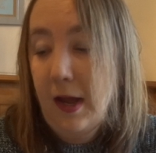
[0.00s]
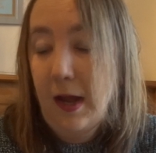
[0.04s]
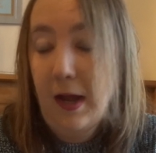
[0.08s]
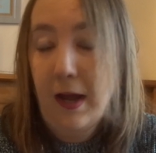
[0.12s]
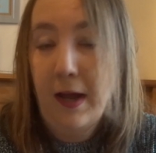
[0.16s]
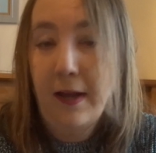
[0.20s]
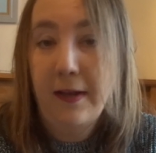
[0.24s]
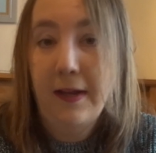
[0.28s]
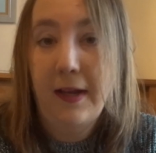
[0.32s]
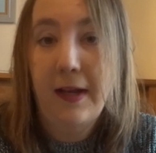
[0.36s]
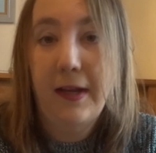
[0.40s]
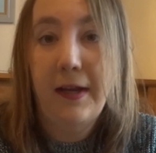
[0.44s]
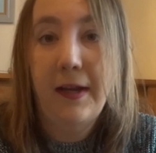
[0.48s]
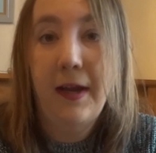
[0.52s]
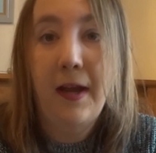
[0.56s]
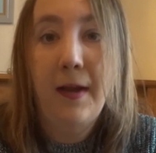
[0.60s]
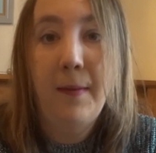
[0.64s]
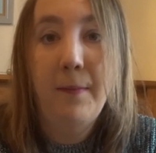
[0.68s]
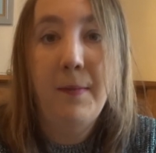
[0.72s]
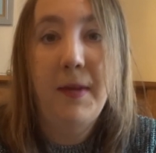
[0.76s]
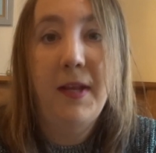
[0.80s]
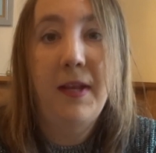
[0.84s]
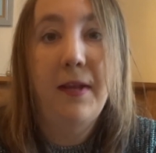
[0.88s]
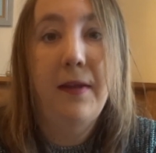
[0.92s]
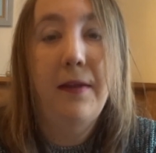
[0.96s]
And it
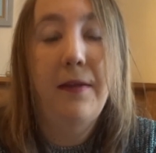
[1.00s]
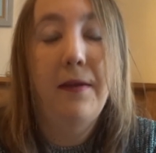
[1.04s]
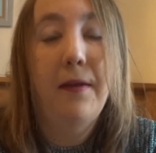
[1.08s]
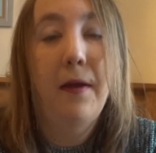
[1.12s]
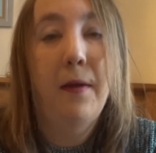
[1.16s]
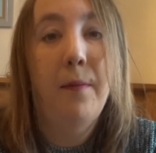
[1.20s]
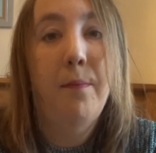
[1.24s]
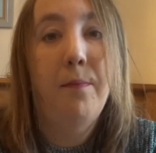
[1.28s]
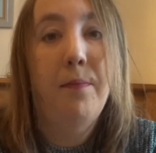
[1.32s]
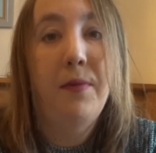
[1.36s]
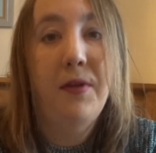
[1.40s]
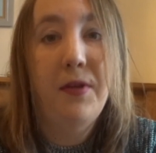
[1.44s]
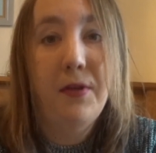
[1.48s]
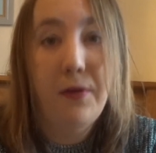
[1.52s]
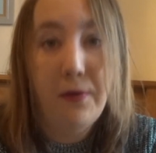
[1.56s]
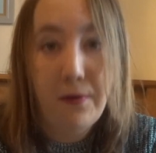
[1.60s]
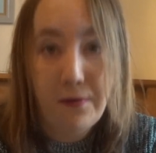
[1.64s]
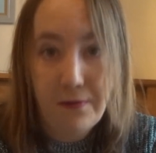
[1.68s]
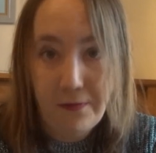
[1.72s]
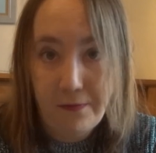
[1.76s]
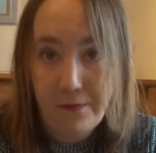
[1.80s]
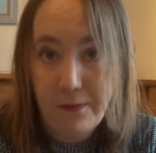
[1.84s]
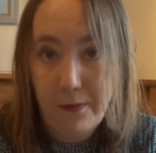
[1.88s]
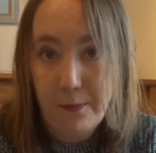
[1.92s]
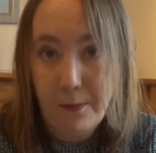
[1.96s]
came in a
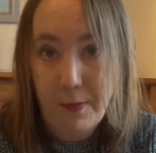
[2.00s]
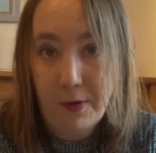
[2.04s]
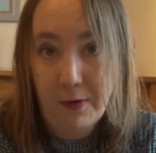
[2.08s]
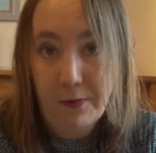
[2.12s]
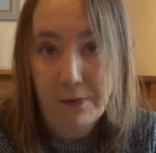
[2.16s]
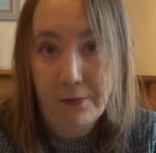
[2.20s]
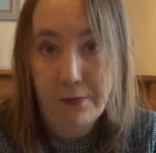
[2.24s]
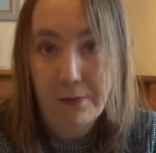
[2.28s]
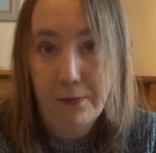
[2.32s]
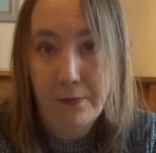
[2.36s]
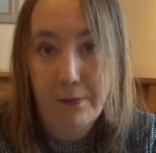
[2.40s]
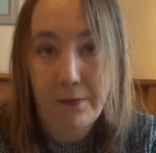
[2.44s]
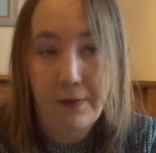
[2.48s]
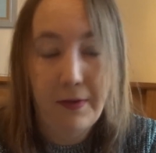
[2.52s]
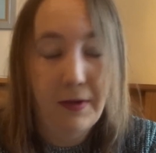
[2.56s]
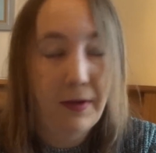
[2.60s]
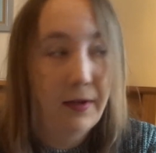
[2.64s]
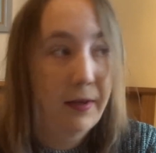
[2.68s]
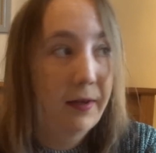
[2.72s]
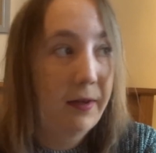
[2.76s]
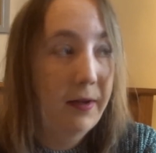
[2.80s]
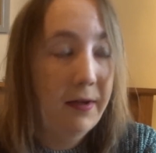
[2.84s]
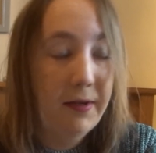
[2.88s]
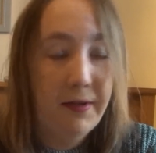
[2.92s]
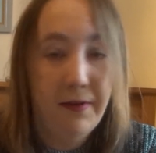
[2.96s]
beautiful bottle that
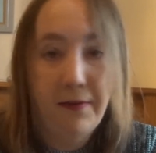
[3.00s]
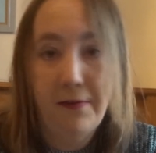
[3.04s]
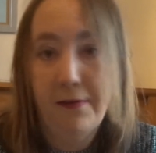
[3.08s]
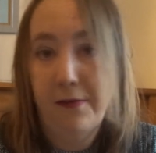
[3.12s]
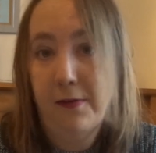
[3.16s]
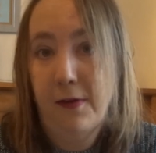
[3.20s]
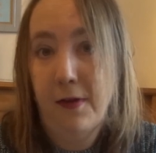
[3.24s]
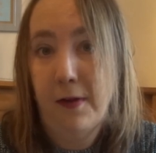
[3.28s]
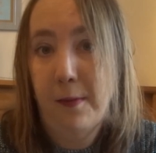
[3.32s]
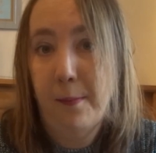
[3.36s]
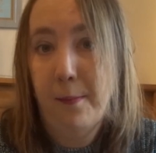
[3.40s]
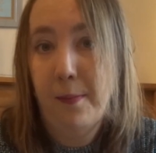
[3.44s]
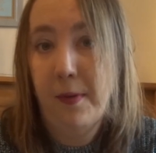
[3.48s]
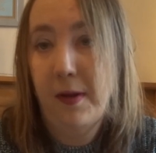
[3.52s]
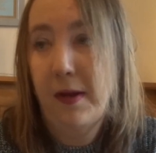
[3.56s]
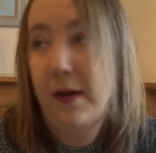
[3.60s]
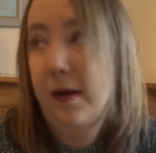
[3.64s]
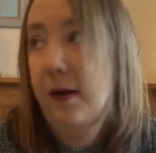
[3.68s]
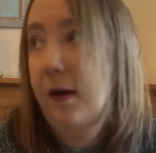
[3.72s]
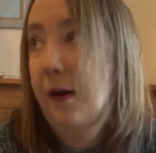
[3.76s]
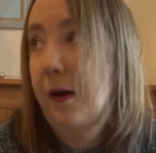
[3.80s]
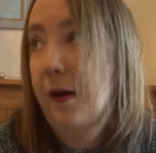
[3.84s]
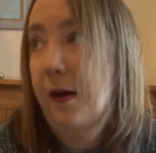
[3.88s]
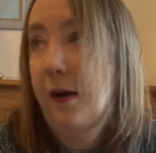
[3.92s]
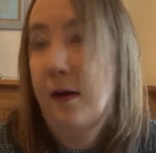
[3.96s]
lights up.
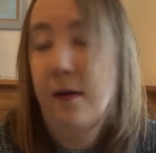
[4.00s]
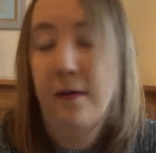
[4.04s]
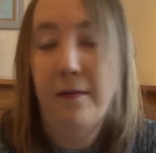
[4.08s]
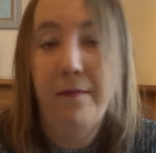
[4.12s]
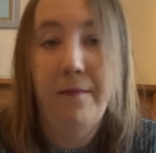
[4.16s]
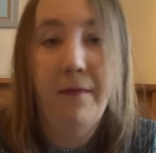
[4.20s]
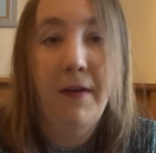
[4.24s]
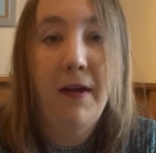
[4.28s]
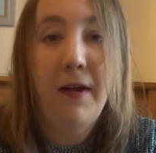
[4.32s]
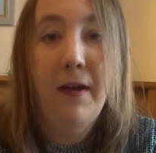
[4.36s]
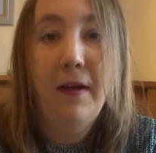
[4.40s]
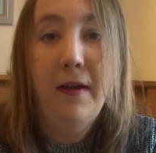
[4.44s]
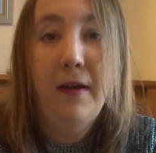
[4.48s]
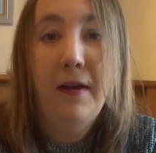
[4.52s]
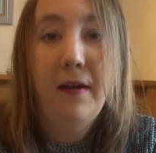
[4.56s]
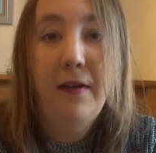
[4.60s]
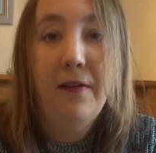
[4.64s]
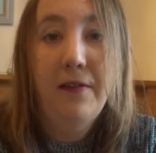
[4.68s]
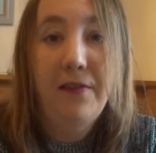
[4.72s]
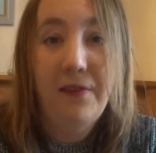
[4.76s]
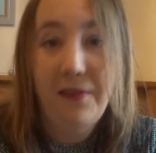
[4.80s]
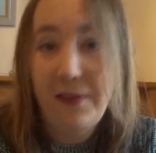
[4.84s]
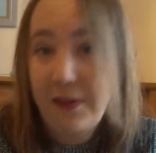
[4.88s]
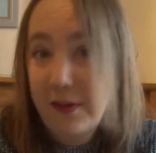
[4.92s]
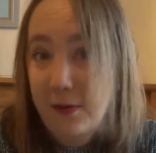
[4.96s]
I've
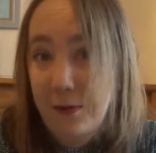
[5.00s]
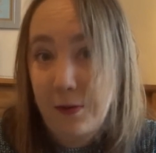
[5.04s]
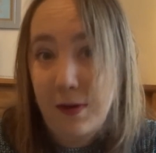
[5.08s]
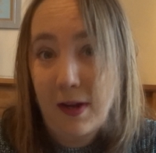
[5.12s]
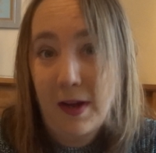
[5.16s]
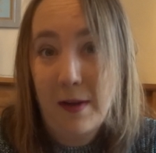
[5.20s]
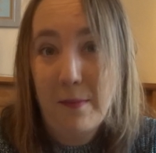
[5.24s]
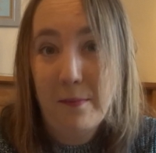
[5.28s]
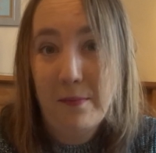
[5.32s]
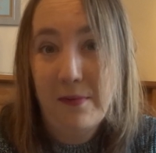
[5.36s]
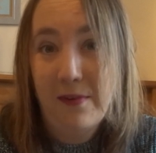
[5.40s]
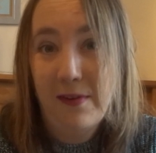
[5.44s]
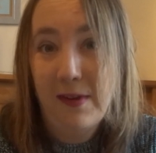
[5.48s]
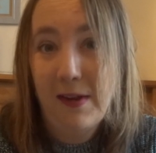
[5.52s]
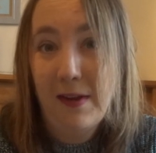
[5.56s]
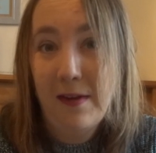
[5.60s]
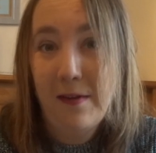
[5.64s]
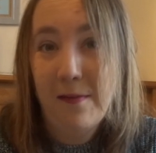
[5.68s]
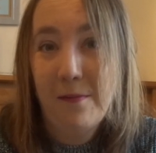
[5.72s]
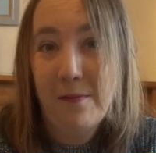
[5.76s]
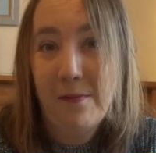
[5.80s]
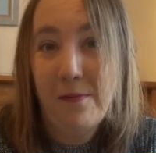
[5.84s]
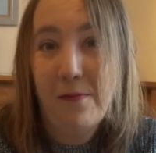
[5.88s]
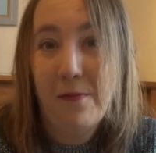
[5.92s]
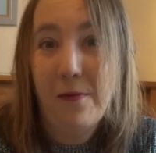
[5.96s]
still kept
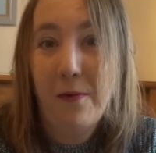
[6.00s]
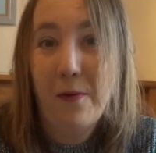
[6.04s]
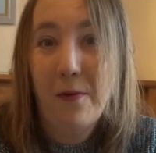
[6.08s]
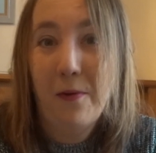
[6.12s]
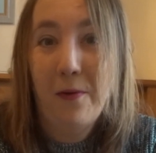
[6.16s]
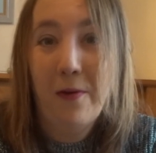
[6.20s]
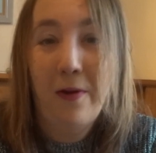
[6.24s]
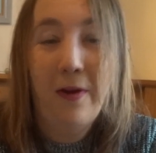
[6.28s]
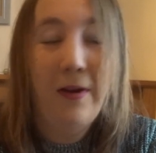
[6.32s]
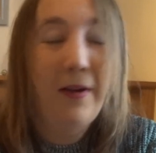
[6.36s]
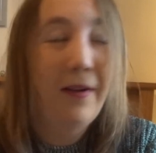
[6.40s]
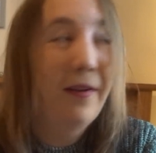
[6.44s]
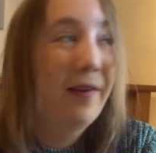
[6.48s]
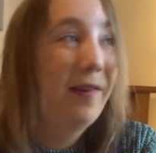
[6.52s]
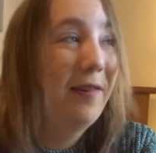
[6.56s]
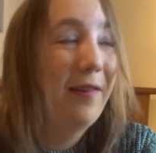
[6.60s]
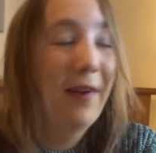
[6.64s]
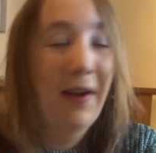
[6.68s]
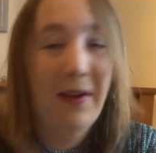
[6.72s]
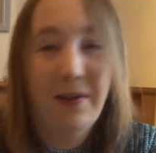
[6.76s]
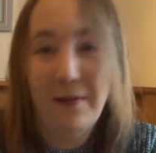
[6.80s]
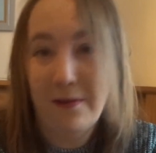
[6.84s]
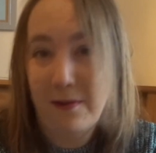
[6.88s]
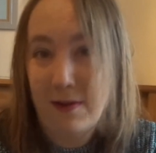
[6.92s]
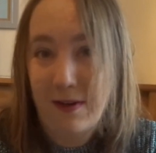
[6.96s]
it for
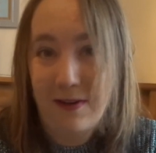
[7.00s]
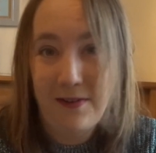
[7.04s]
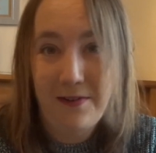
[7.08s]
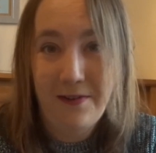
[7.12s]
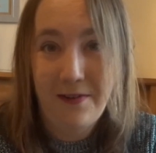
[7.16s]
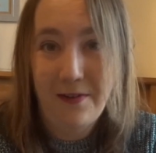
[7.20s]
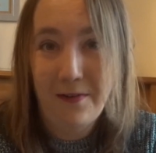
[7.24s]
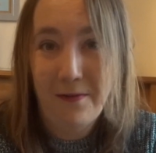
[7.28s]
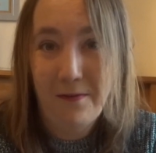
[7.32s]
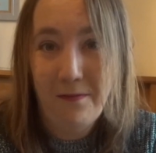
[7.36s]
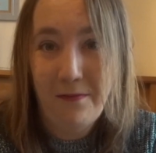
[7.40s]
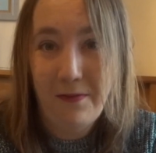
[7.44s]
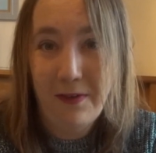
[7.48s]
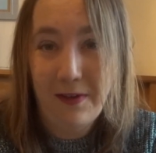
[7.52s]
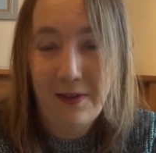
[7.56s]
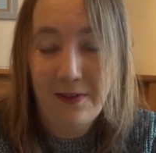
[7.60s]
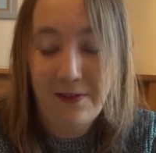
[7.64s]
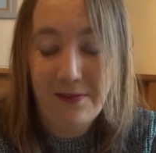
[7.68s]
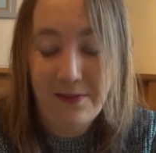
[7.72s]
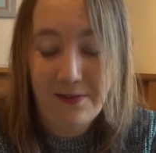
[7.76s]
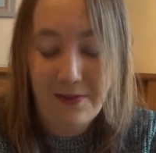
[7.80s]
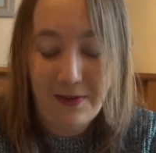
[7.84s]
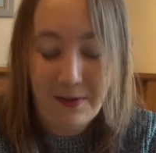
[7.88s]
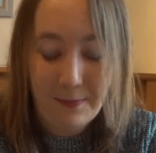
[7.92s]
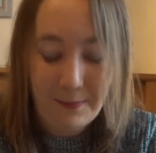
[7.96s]
decoration for
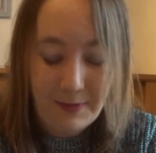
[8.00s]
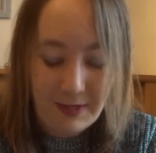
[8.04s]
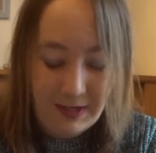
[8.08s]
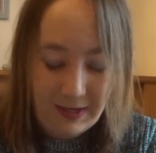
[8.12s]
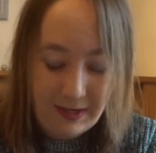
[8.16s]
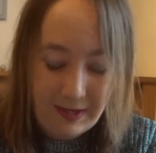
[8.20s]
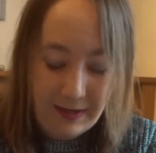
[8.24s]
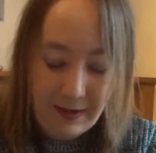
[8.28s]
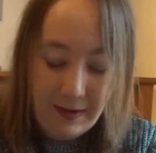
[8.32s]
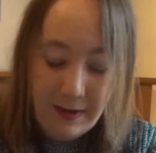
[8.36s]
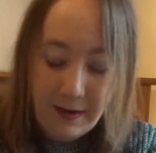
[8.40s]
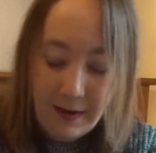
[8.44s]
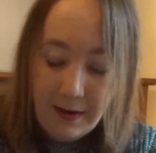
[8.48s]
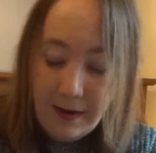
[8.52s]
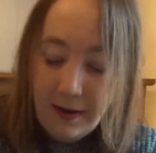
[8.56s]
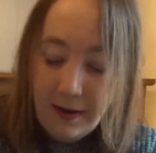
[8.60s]
this time of year.